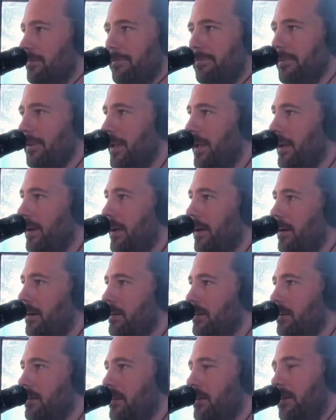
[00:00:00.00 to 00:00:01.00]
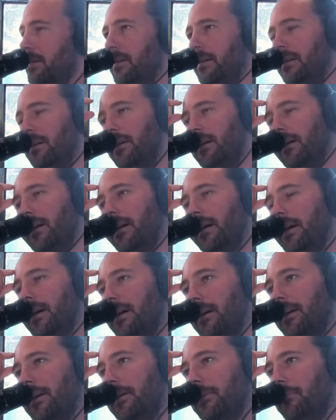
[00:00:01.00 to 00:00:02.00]
flat out. Right.
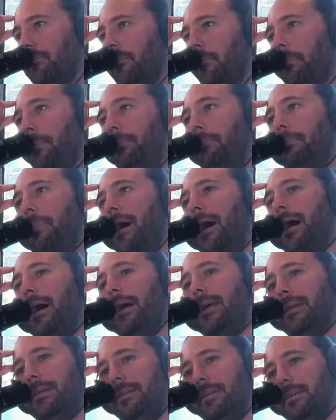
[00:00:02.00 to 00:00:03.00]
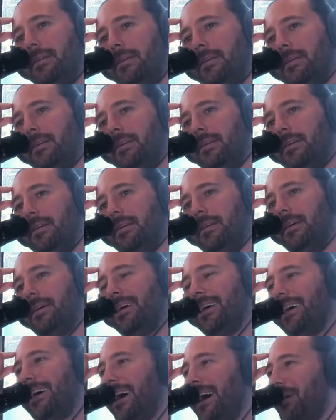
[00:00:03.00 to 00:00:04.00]
Um, but
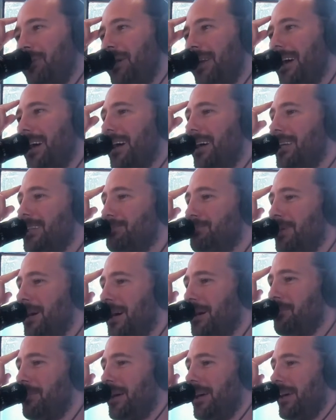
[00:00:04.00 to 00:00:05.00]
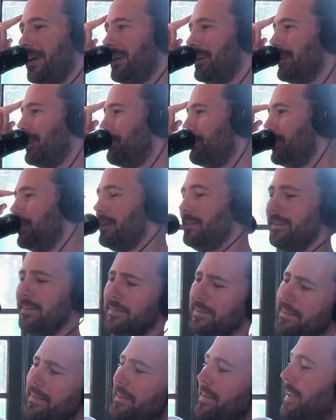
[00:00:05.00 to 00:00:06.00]
I mean, I, just bob my head a little bit.
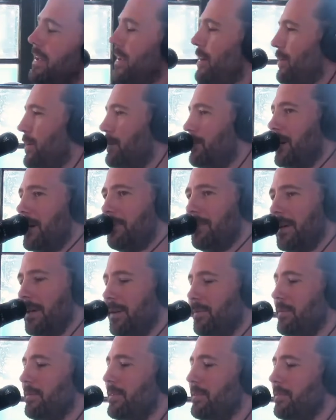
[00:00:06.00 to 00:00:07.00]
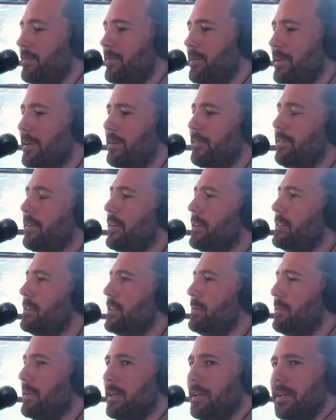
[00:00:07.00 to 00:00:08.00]
I don't want to bob my head with, with it in front of this
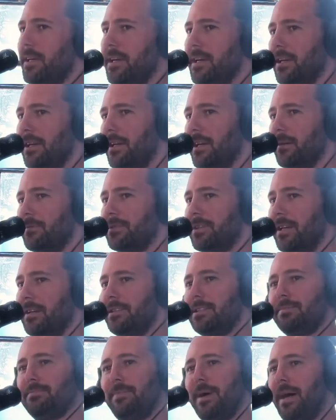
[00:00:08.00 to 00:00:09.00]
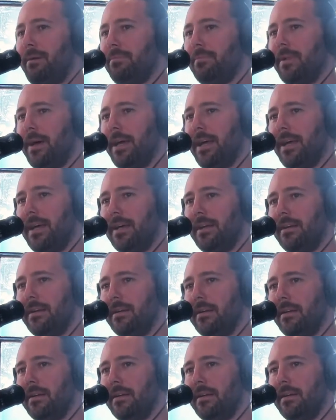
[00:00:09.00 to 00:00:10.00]
thing, but you know what I'm saying? I'm just bobbing my head.
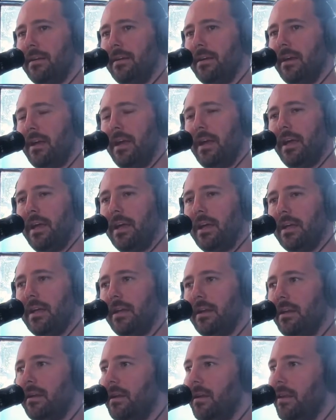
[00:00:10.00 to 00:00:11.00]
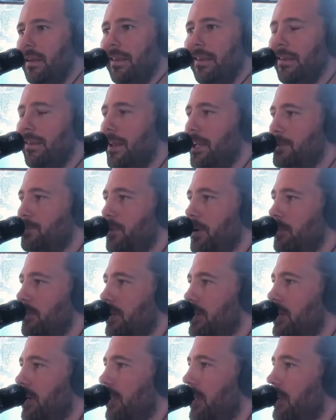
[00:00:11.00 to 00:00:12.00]
And that's pretty
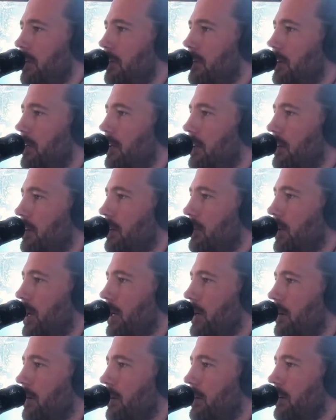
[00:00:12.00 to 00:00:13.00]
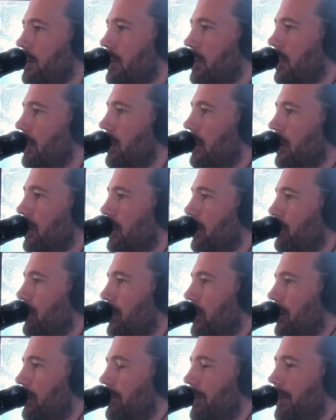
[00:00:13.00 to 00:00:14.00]
much all I do a, when I go into a club
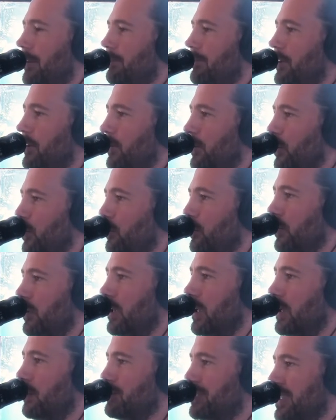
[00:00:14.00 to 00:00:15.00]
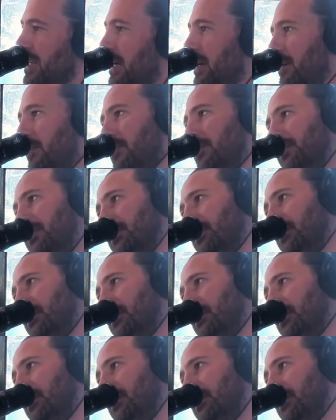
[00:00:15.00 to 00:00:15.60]
or I'm, I'm a little old for clubs now,